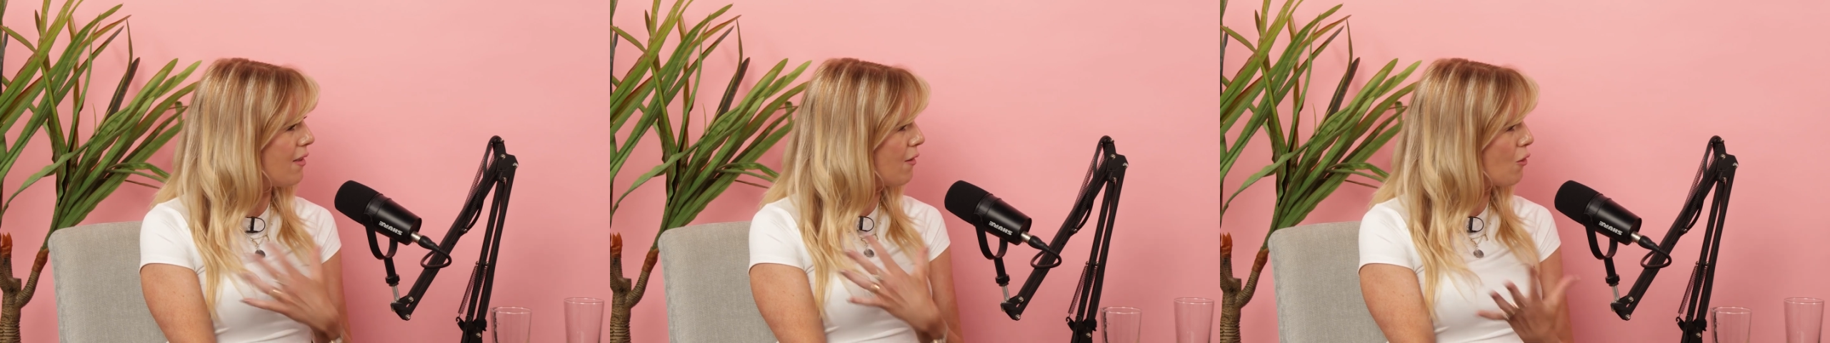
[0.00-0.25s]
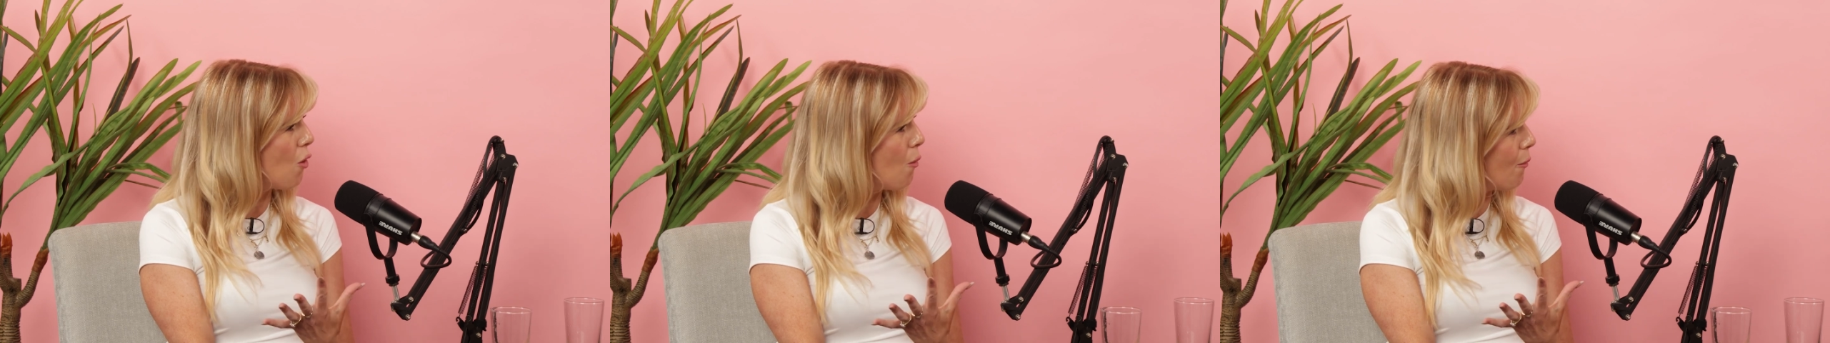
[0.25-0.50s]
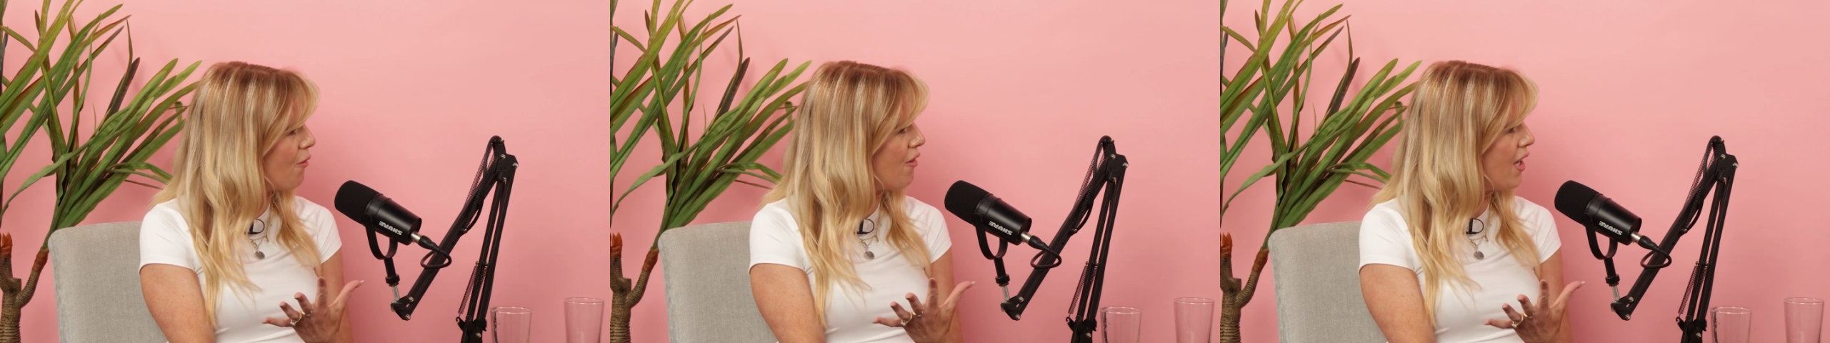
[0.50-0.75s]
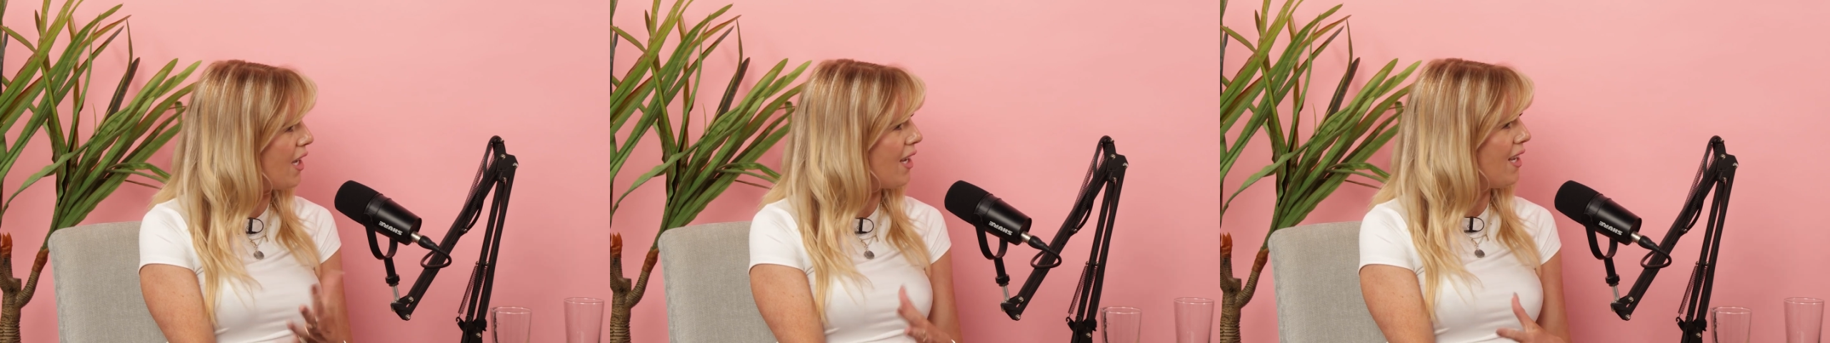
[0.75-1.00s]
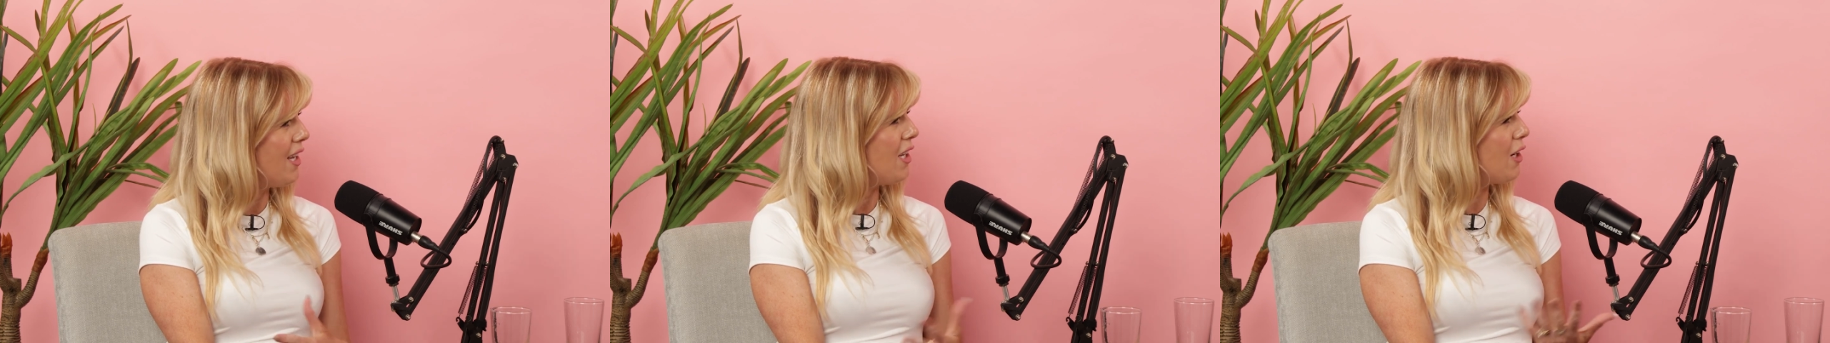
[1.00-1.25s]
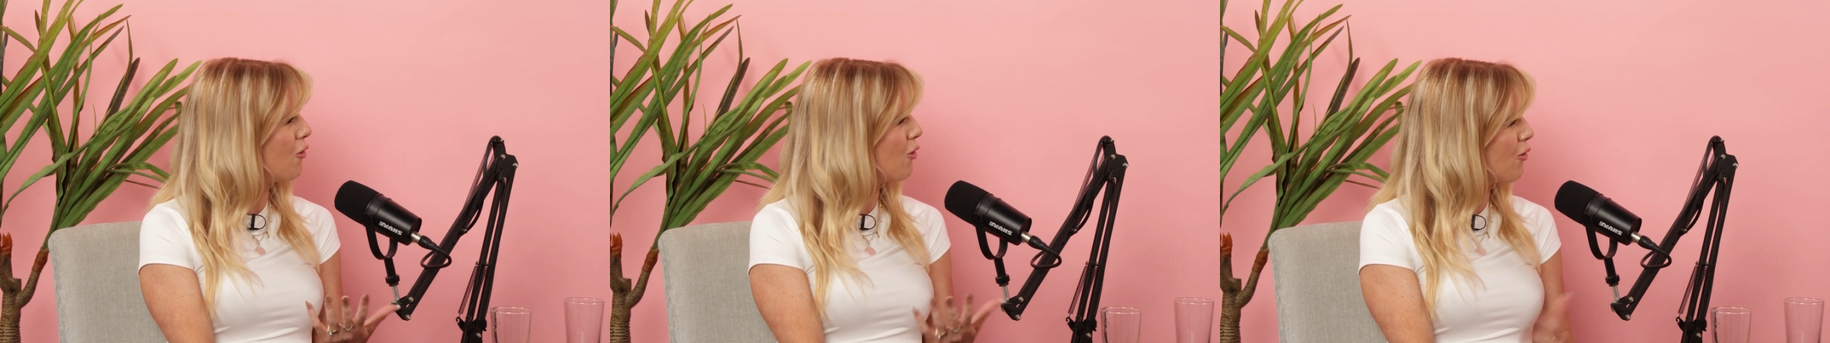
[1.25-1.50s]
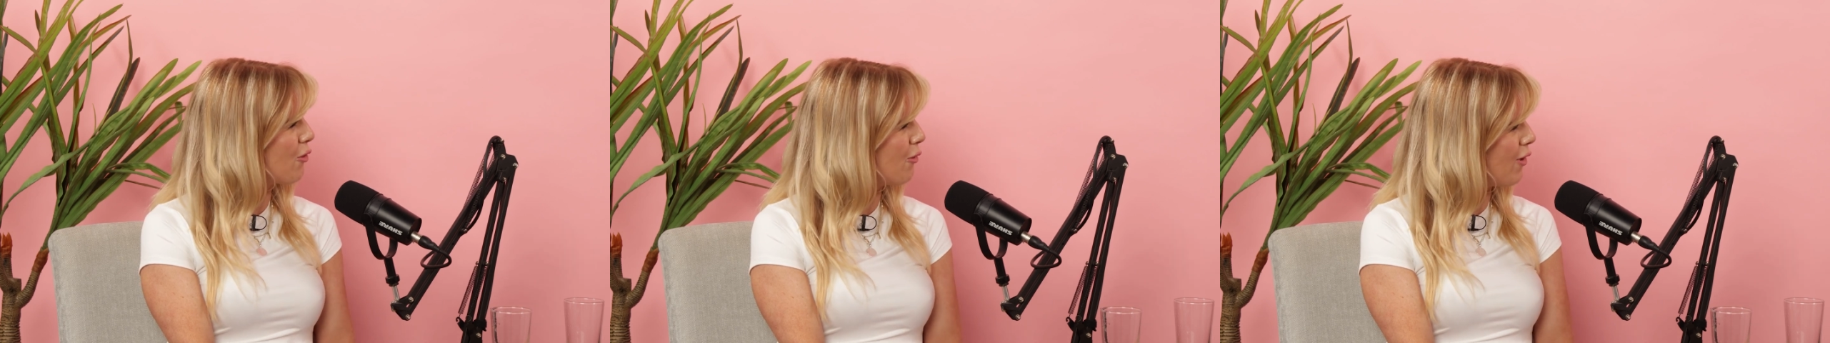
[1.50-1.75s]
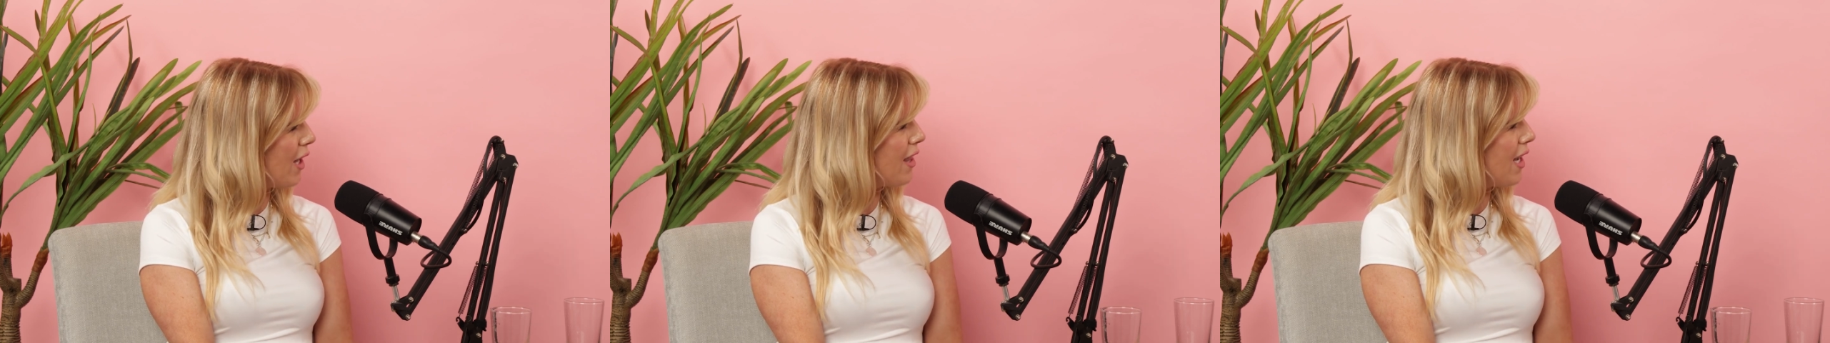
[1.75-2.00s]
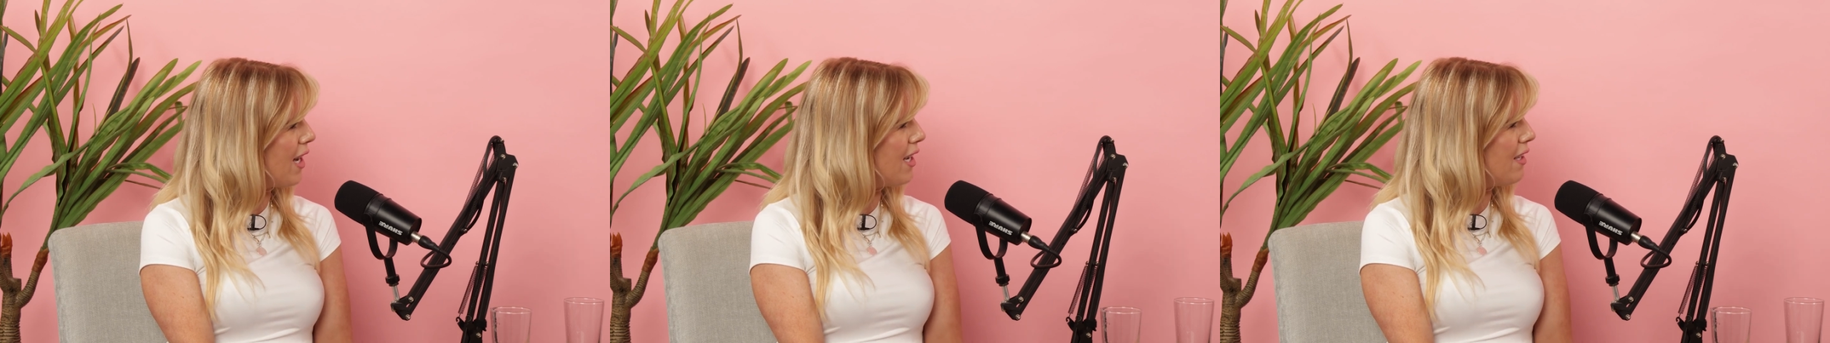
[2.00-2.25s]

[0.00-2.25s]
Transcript: that's comfy, just stuff like that.